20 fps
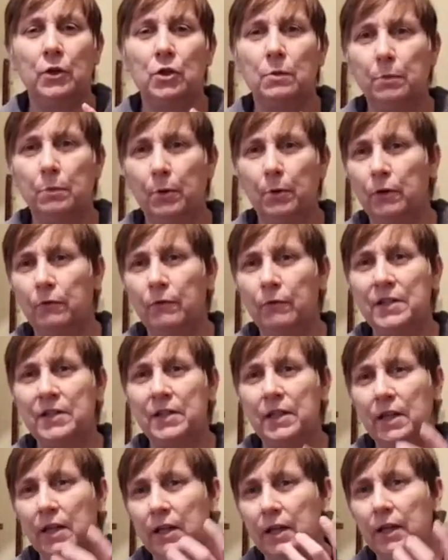to put the resin
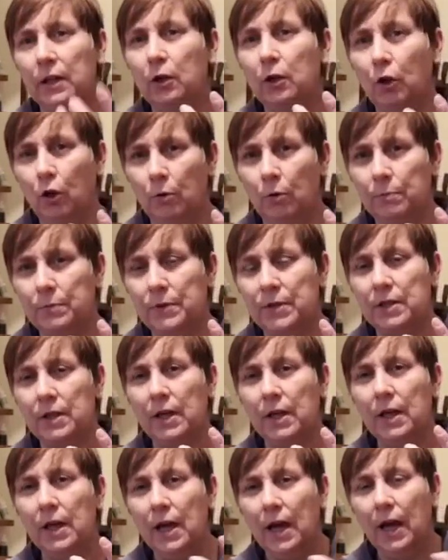in cups
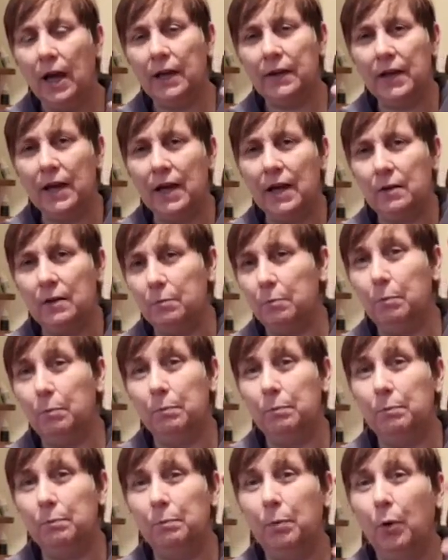and then
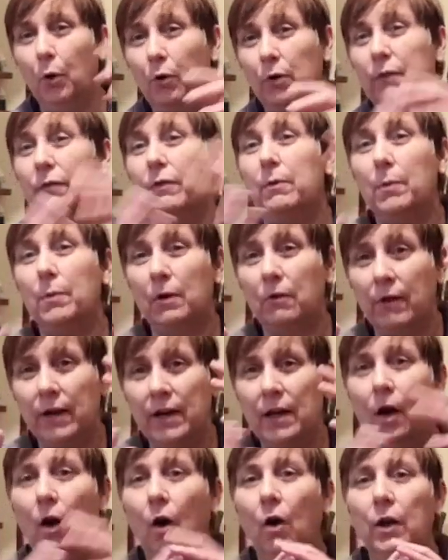pour it from a great
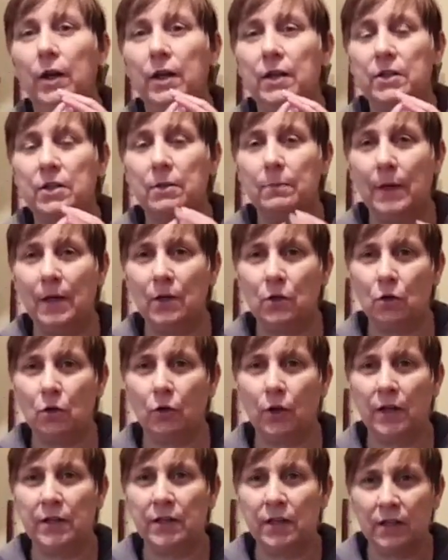height to make sure that
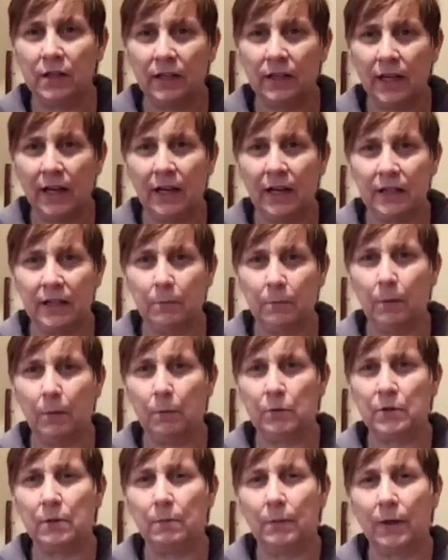I didn't get any
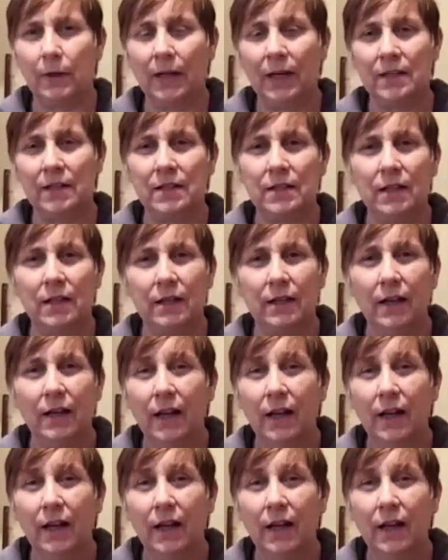bubbles in my casting,